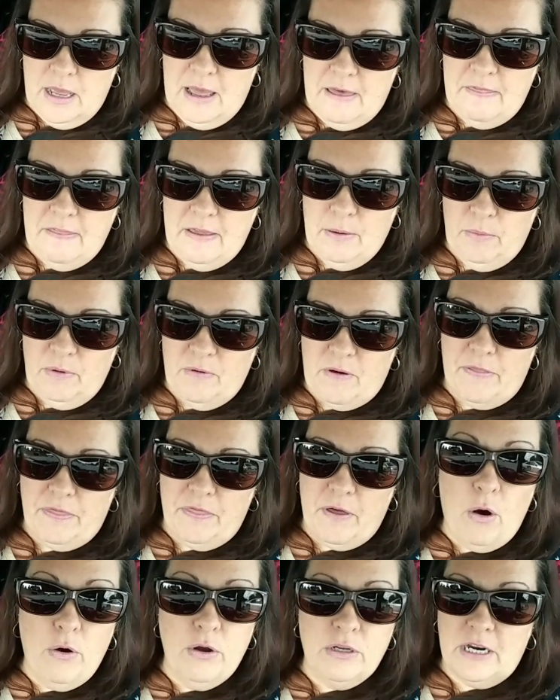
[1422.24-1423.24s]
and then we've got
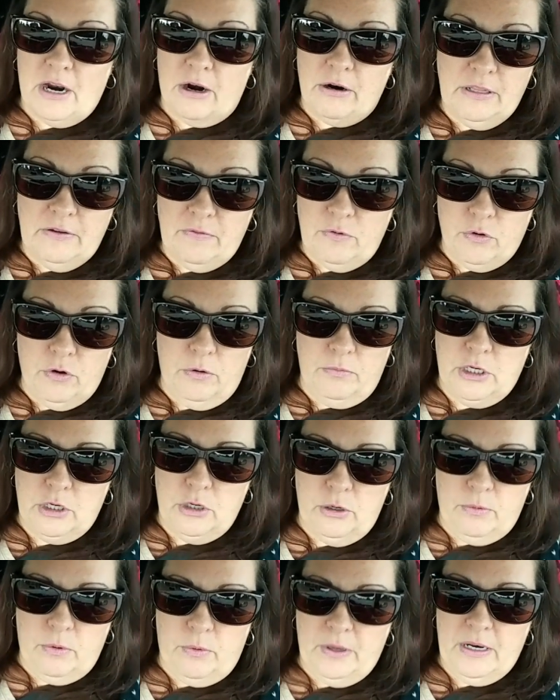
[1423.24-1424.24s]
the whole entire living room to
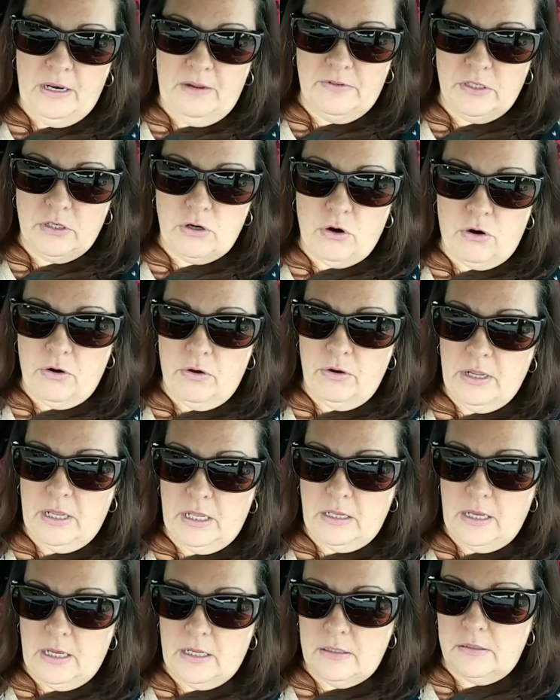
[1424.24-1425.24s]
do, but we didn't even start on
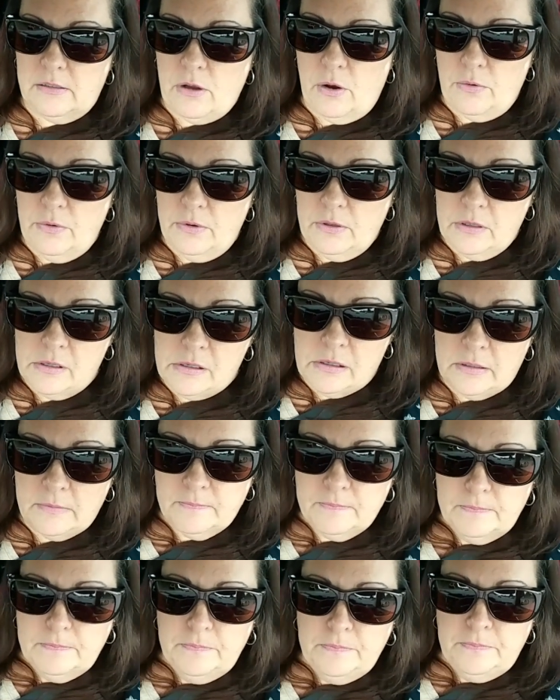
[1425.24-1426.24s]
it yet, so
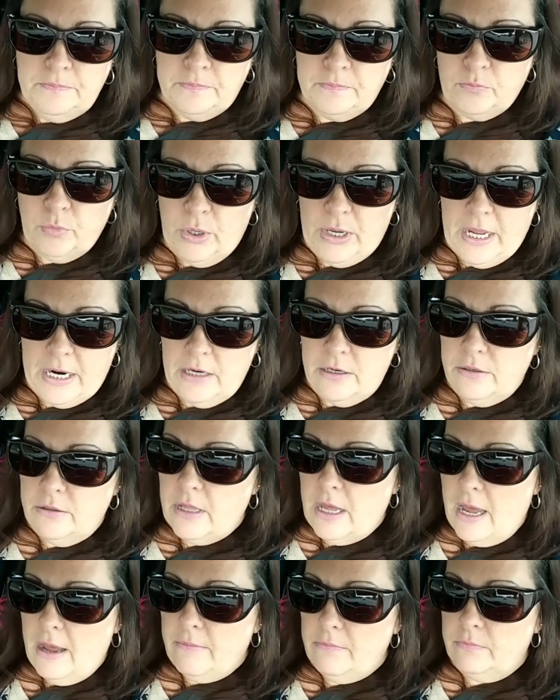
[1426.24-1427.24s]
we got to do
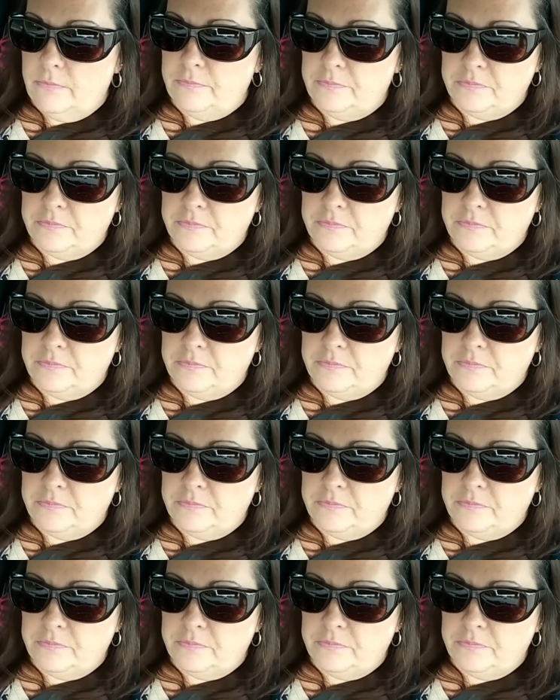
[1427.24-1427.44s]
that.